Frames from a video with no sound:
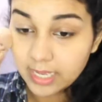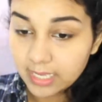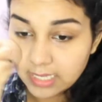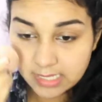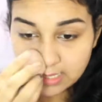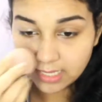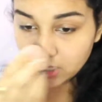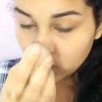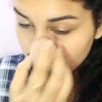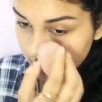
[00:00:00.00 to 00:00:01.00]
easily
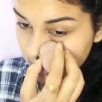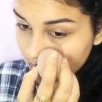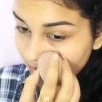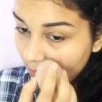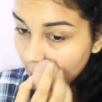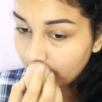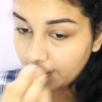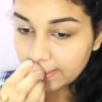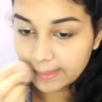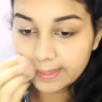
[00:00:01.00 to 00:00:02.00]
use this
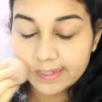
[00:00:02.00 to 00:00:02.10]
foundation.